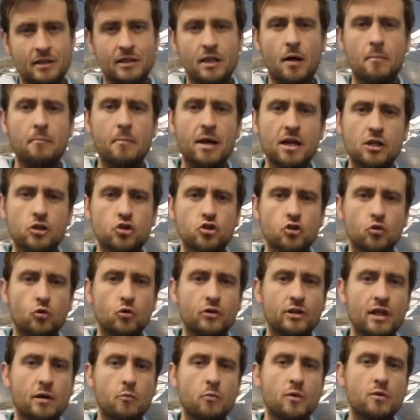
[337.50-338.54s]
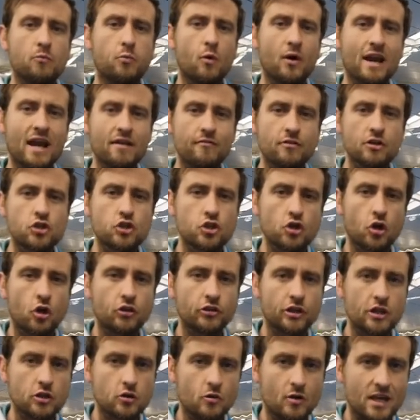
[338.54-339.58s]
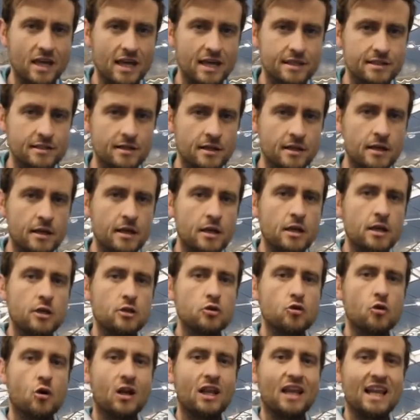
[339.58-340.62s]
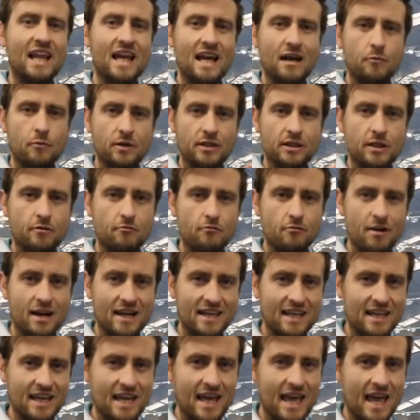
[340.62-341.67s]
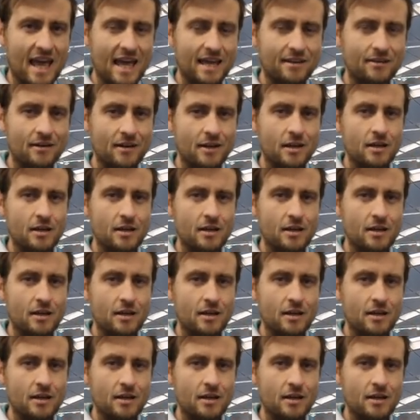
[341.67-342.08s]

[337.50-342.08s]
Now make sure that with whatever shot that you hit, you're allowing the racket head